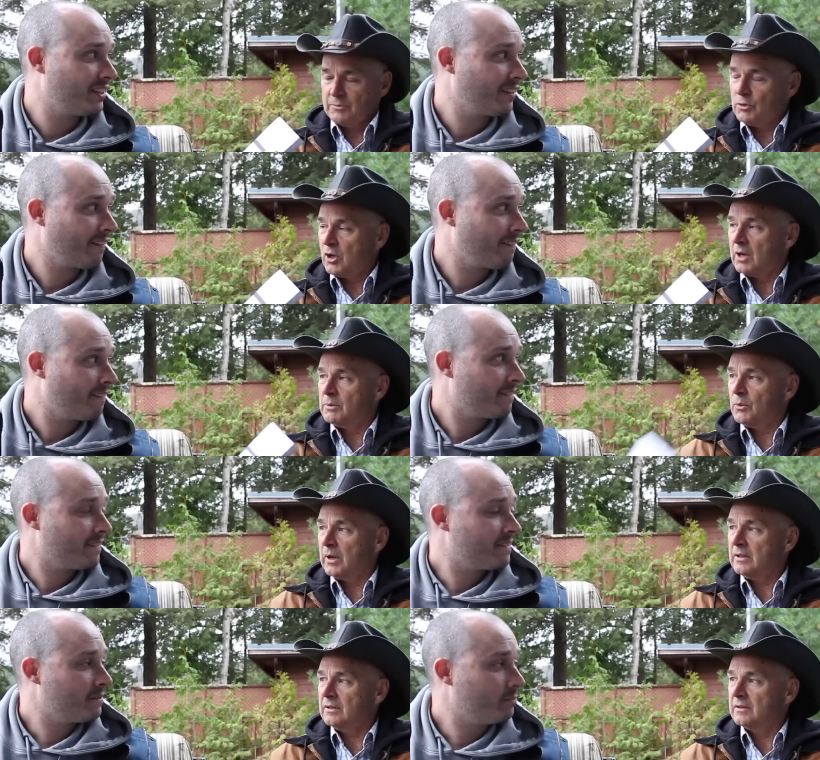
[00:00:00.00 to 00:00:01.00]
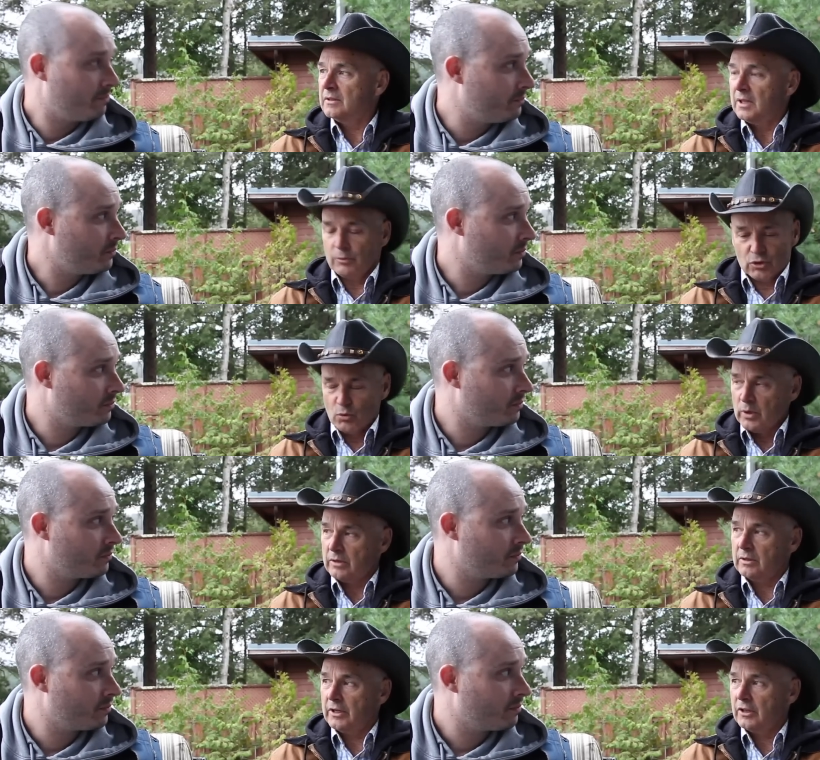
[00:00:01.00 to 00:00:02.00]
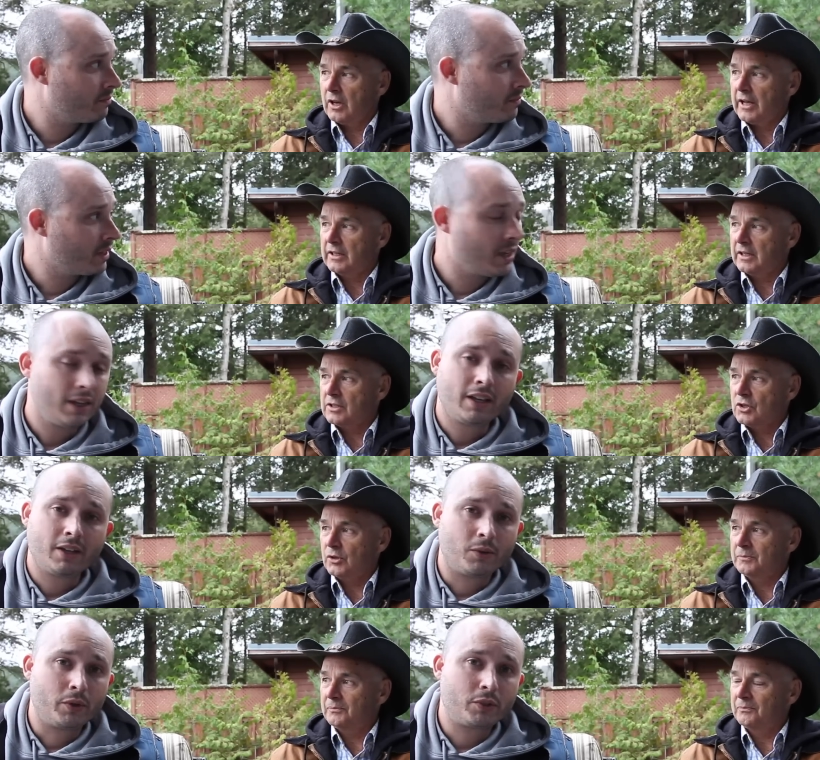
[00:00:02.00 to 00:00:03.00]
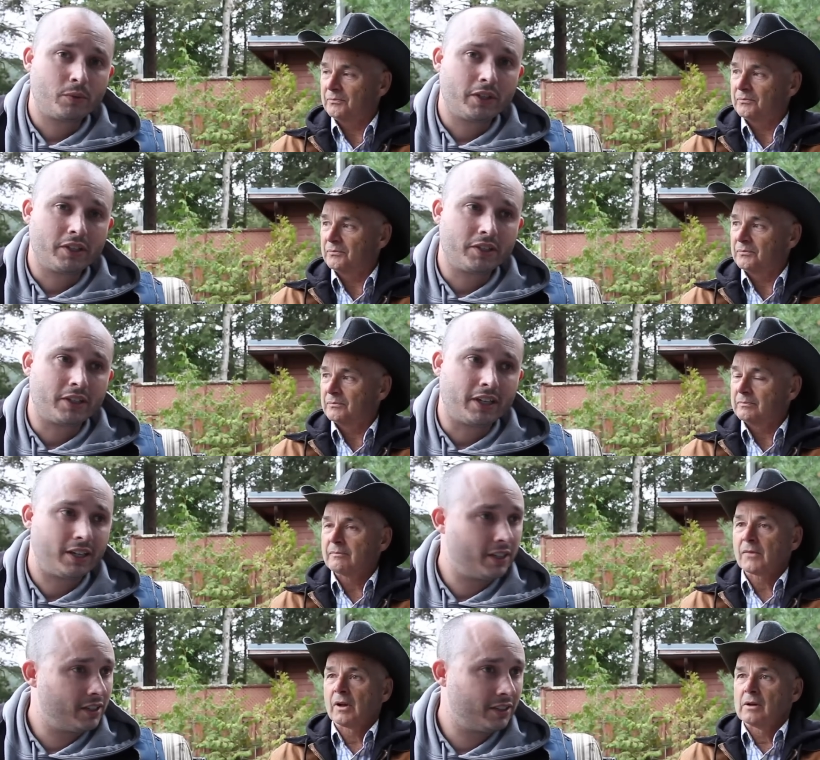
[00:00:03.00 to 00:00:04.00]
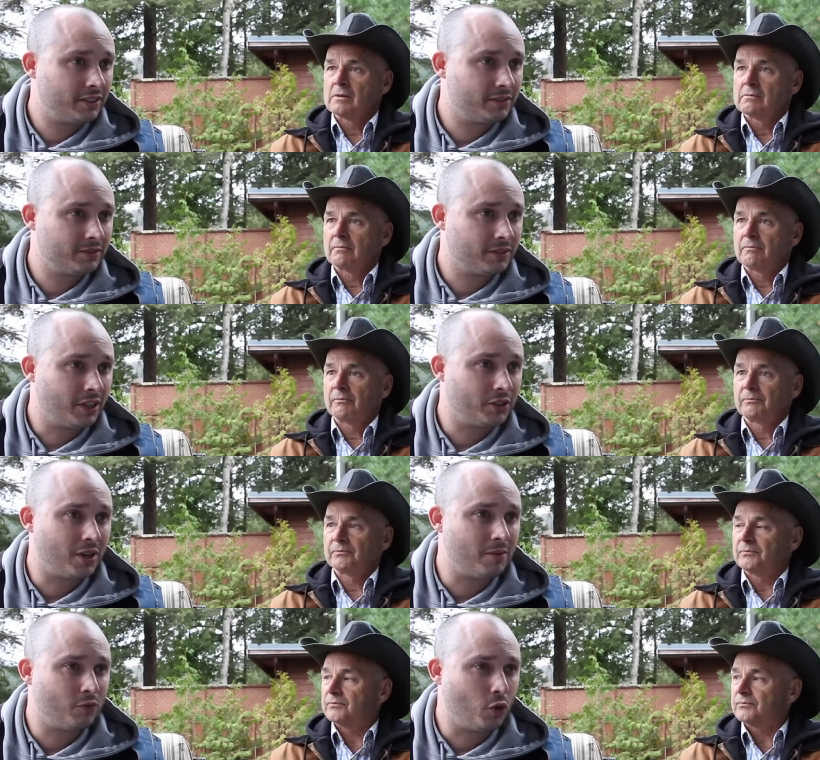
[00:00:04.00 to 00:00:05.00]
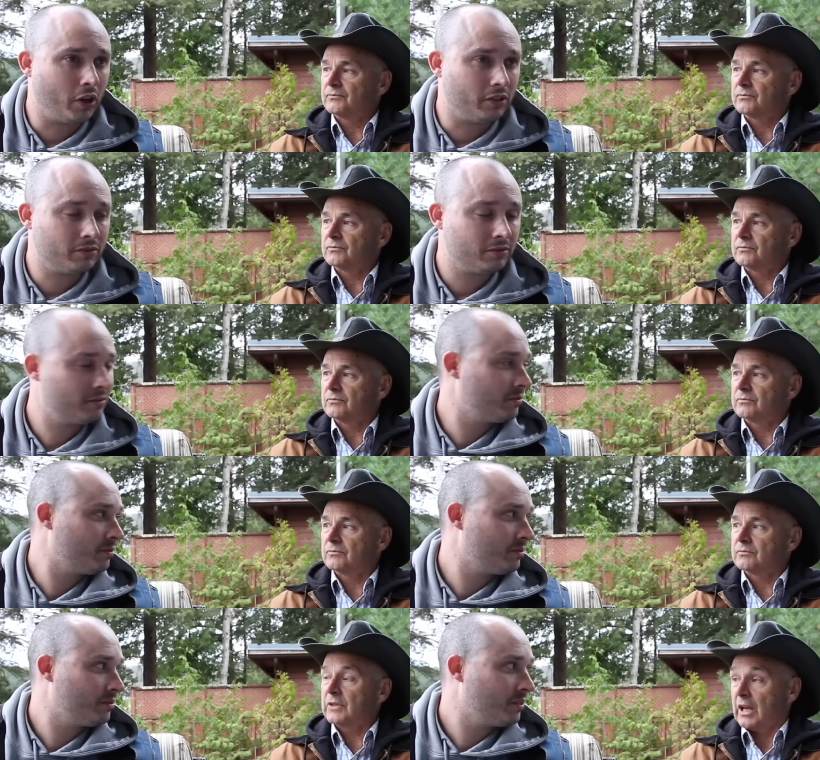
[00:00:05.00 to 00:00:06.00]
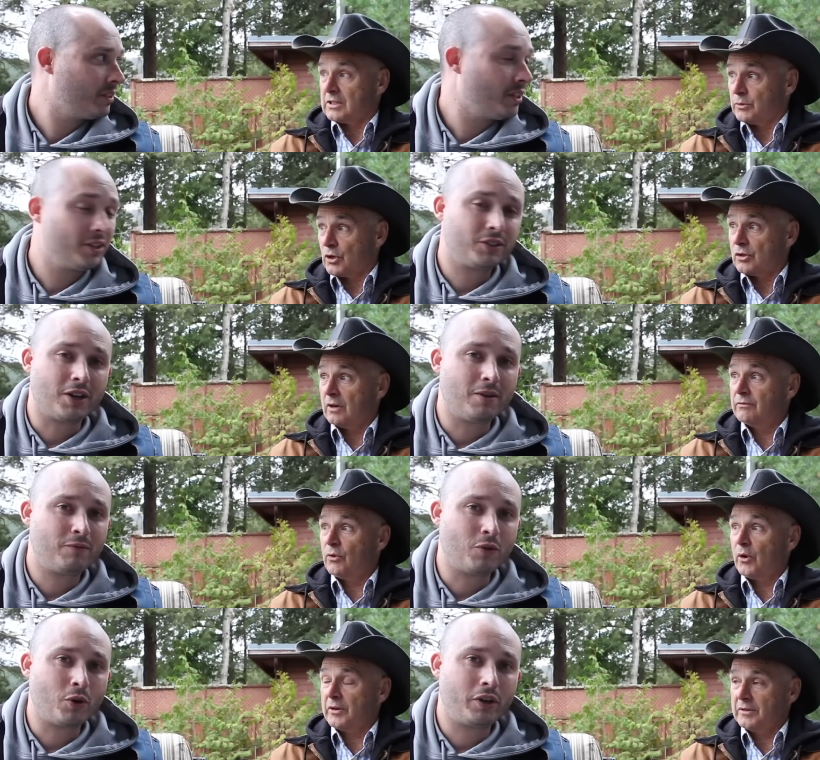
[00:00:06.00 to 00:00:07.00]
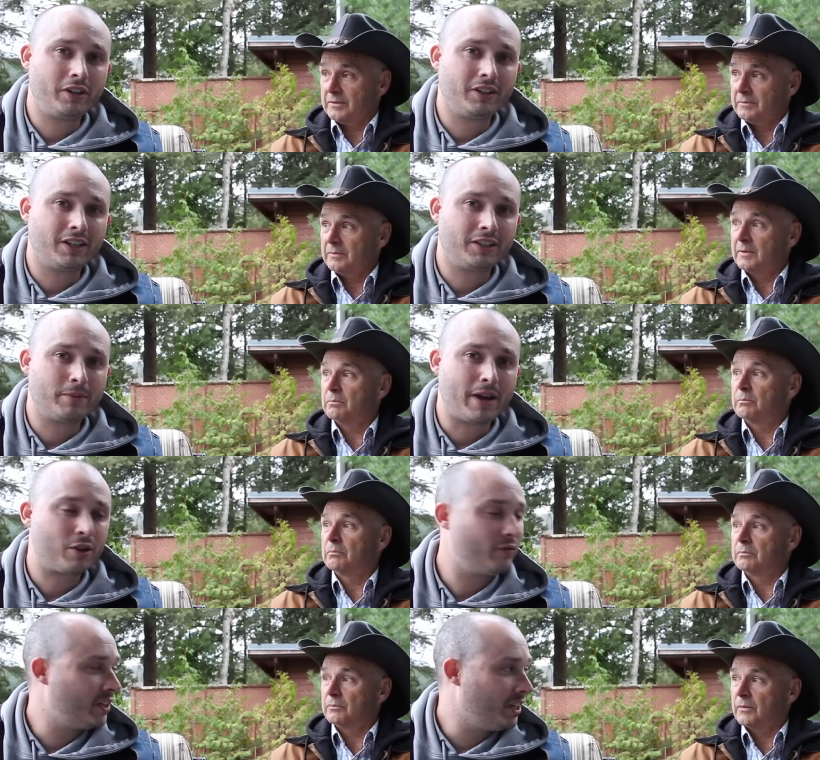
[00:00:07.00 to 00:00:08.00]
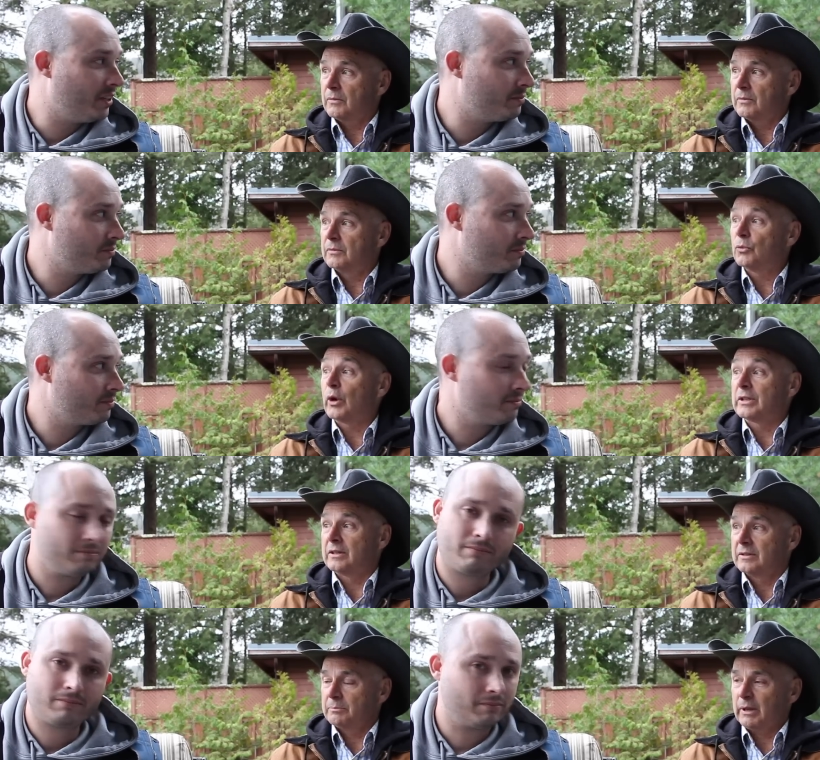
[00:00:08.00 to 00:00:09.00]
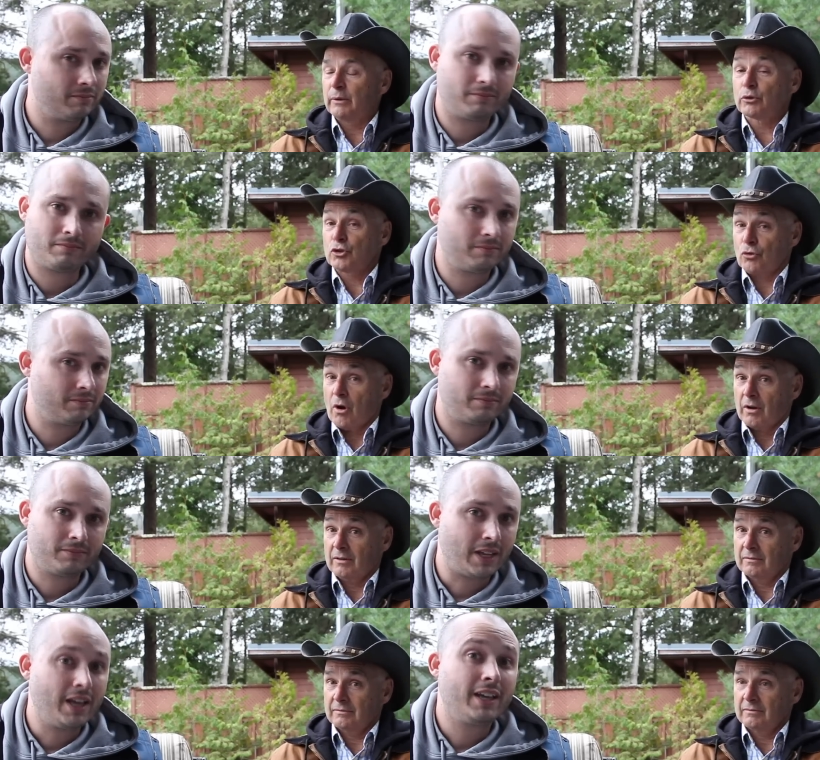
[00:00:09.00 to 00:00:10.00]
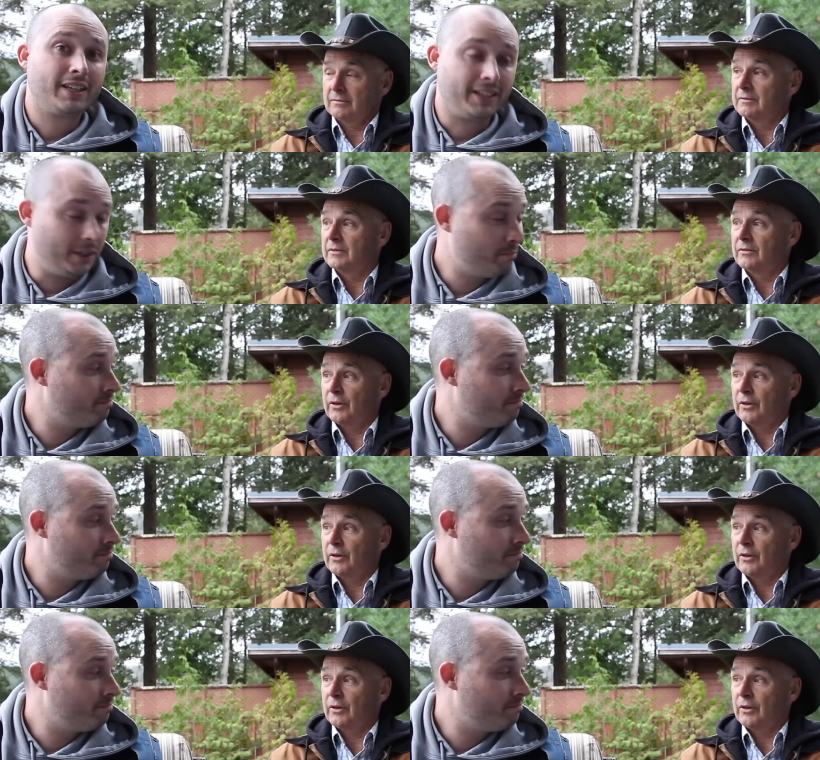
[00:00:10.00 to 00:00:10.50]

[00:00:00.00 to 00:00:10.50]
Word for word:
Speaker 1: time you gave me one, mm -hmm. it was a winner. Linda liked it, so. Which was uh,
Speaker 2: a Tom Ford.
Speaker 1: Yes, it was a Tom, Tom Ford, Ford uh, tobacco vanille. Right, but it was strong. Yep.